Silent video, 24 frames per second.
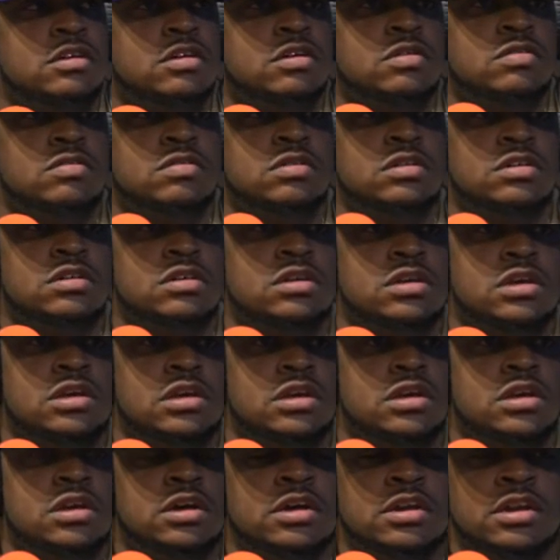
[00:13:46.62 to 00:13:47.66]
And
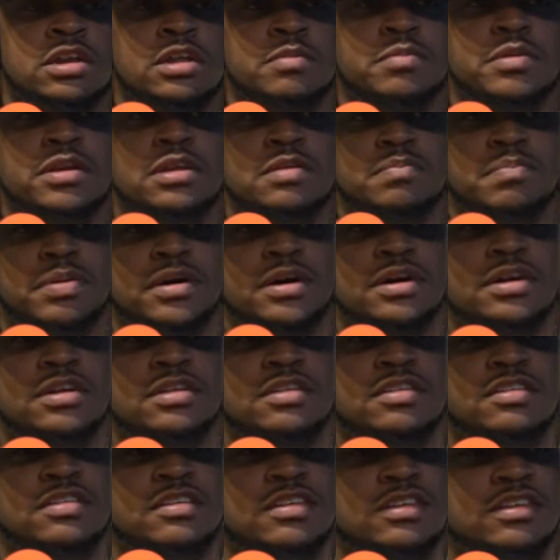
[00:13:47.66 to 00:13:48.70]
unlimited
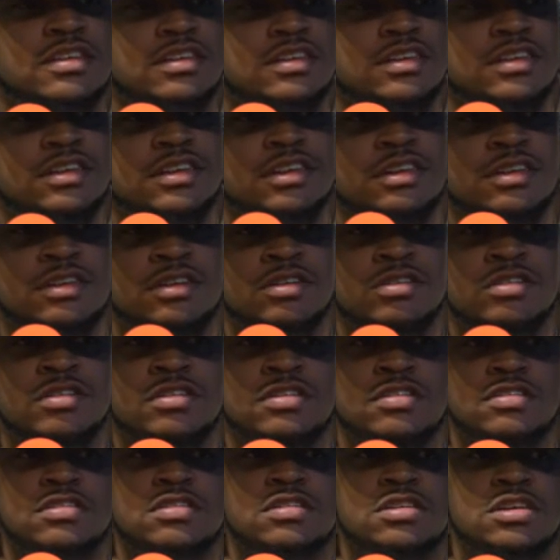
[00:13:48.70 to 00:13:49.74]
puns, and
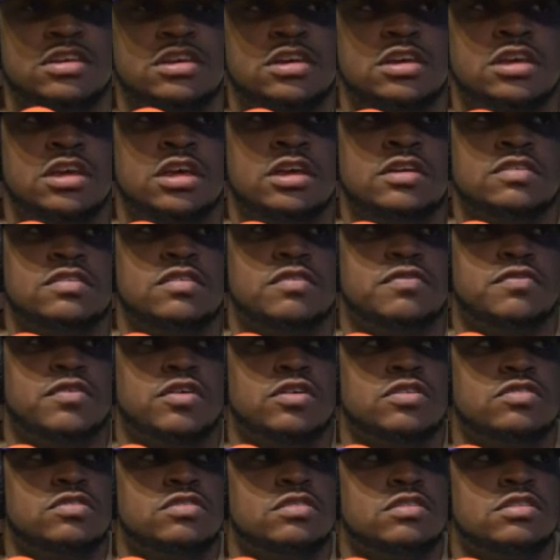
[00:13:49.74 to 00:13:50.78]
he's the
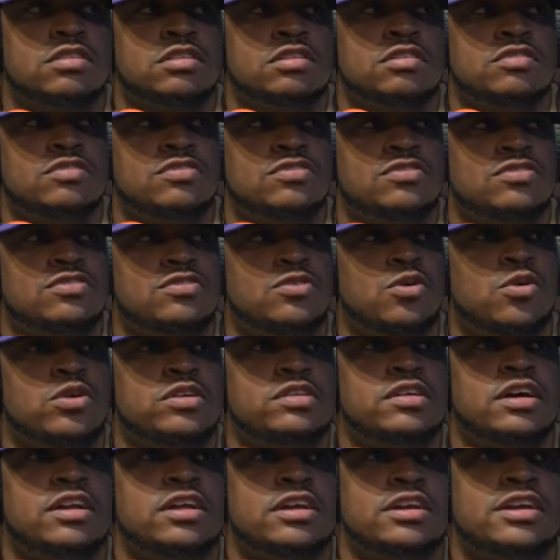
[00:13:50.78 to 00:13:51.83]
first
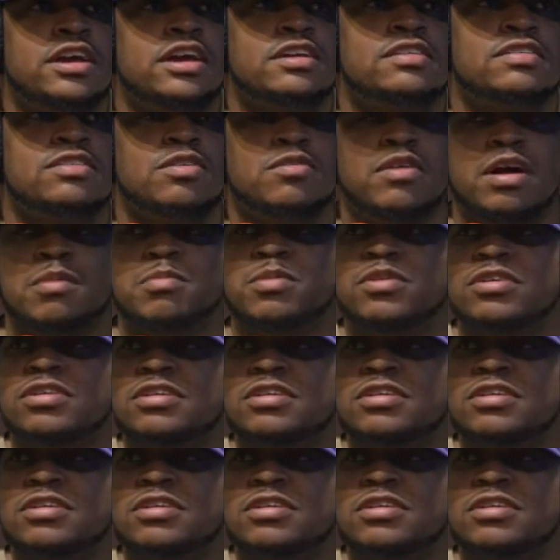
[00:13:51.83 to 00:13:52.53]
storytelling gangster rapper.